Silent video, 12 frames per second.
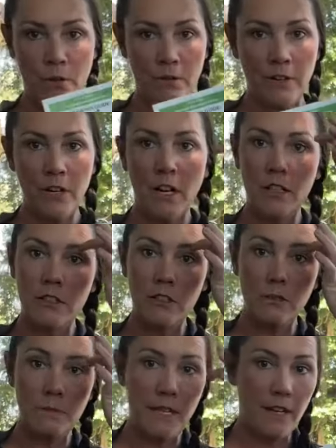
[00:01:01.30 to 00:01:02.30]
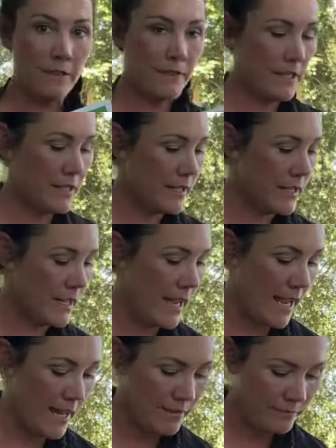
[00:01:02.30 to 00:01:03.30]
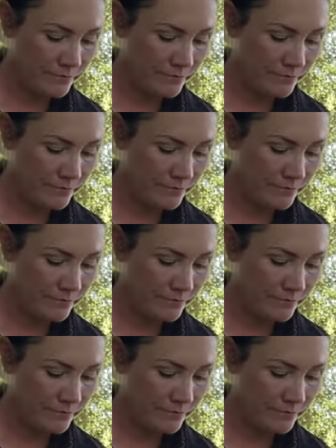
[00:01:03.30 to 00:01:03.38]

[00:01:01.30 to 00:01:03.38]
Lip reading: over a little bit of this today.